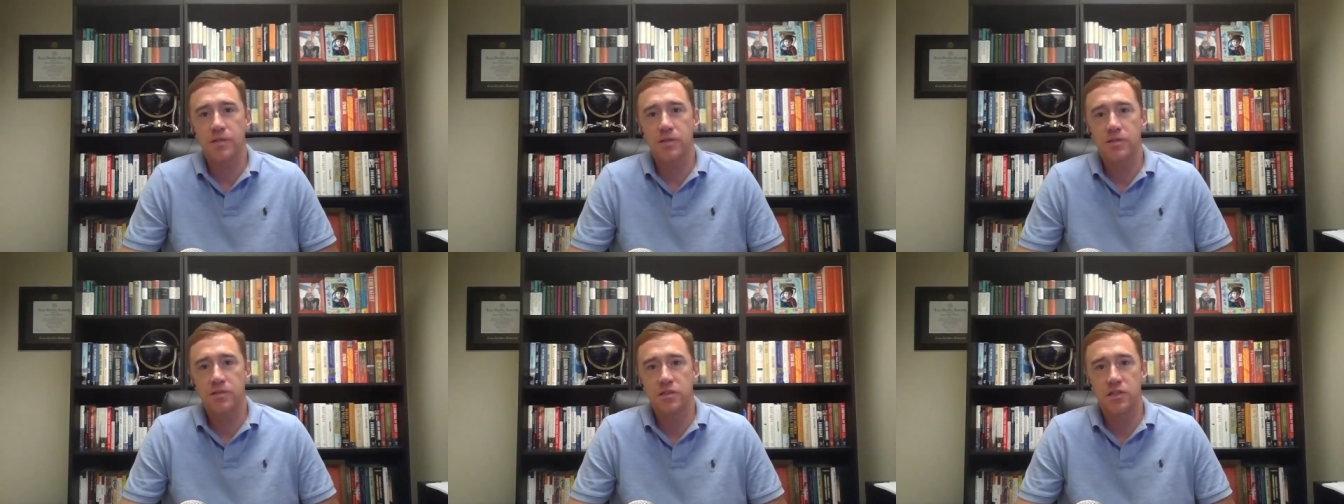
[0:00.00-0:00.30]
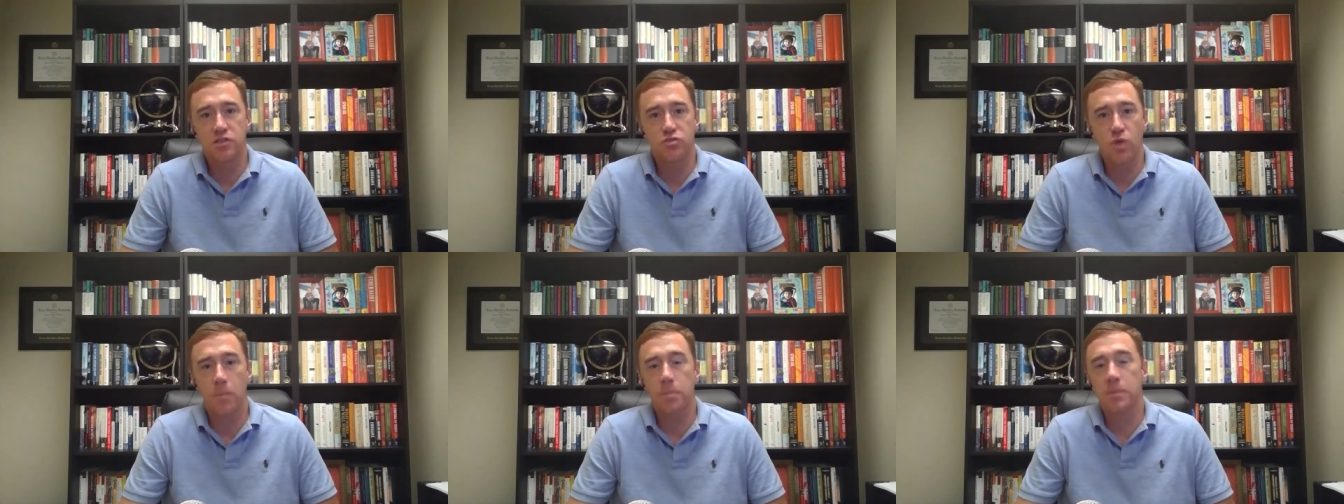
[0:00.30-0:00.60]

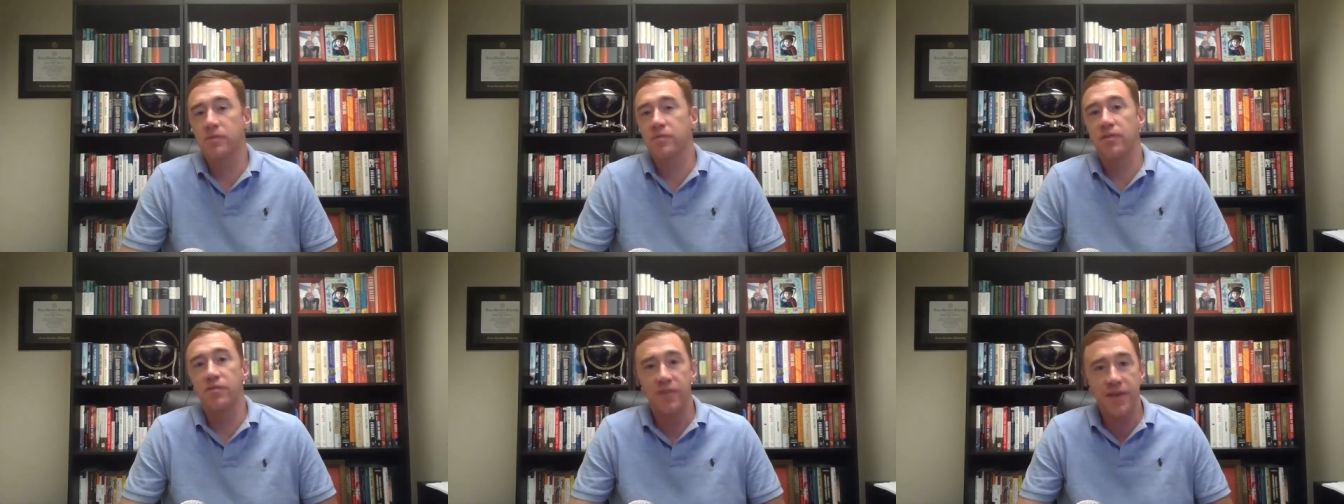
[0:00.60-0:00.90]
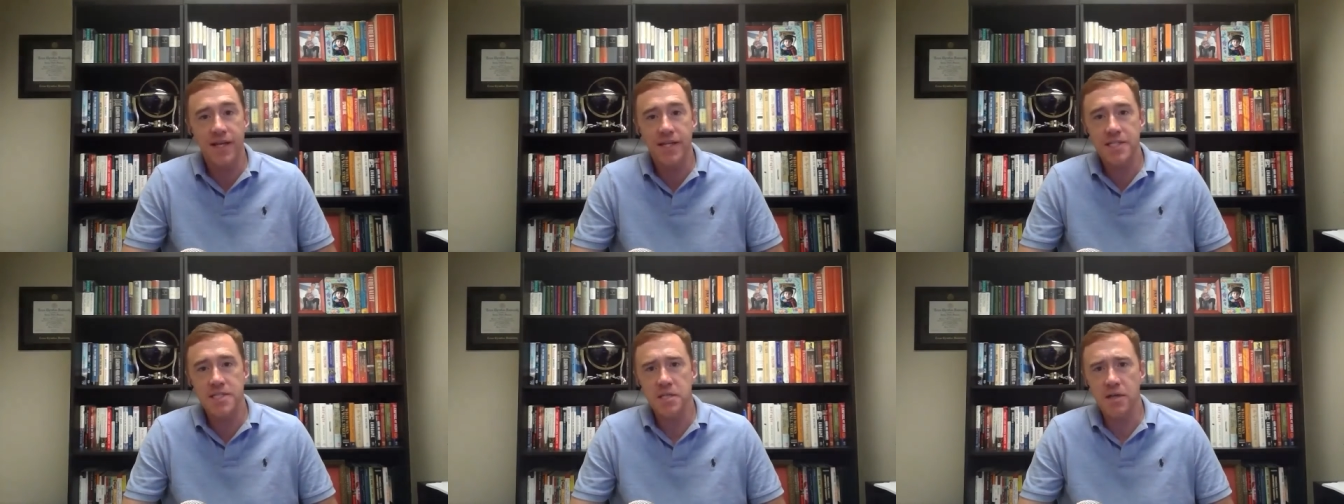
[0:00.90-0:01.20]
disruptive
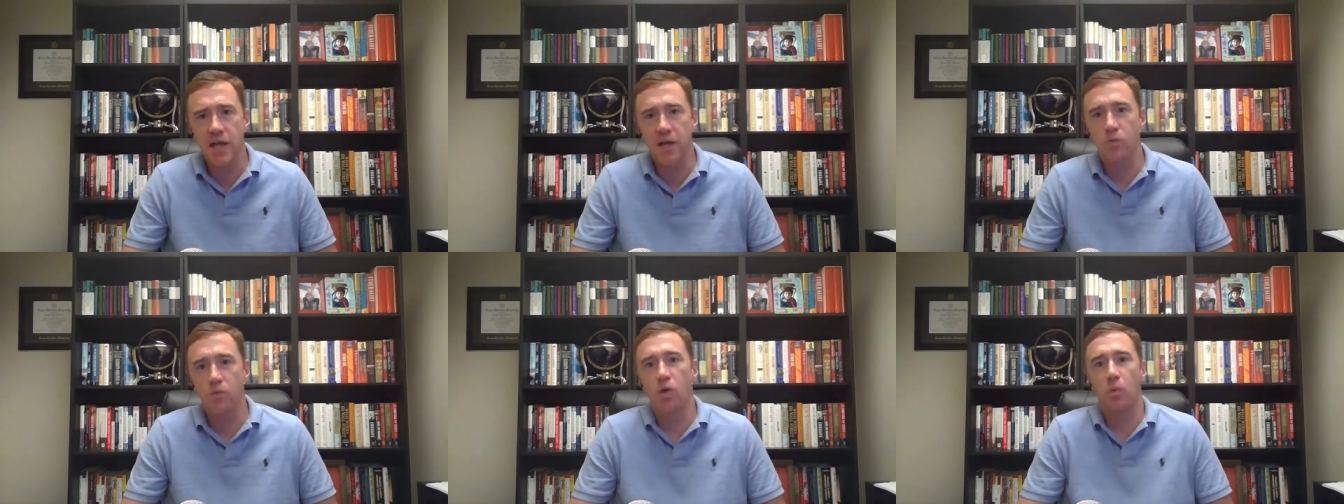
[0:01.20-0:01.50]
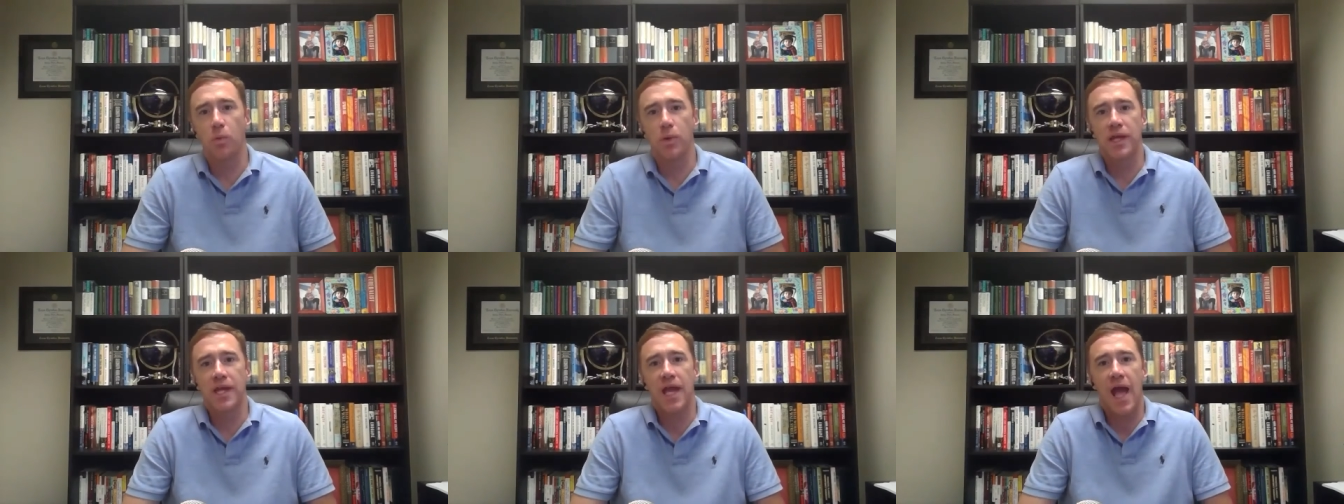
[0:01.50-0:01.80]
event like what
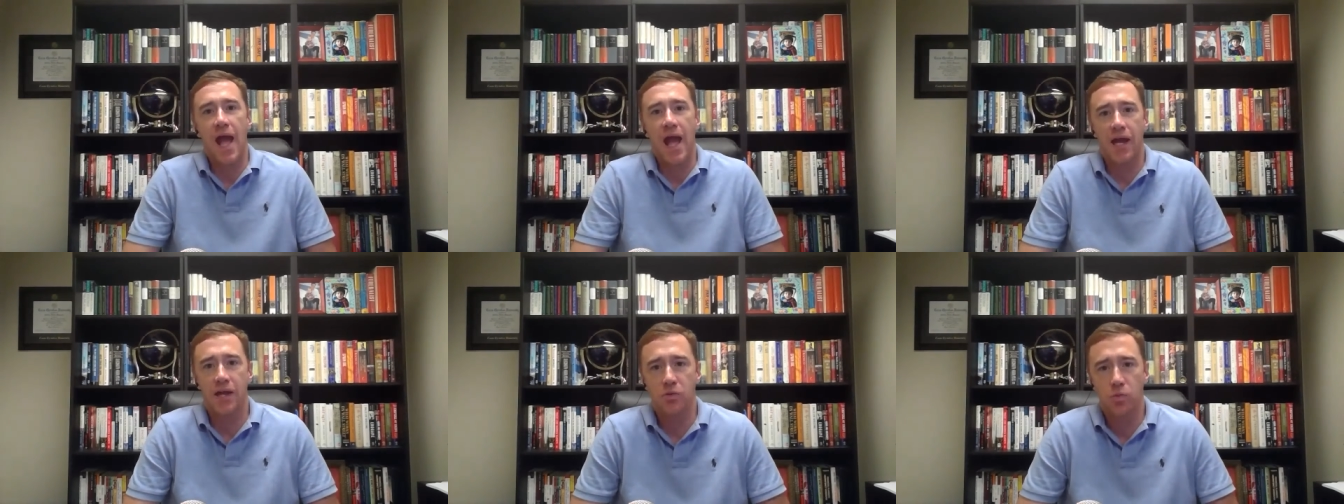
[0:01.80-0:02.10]
we had,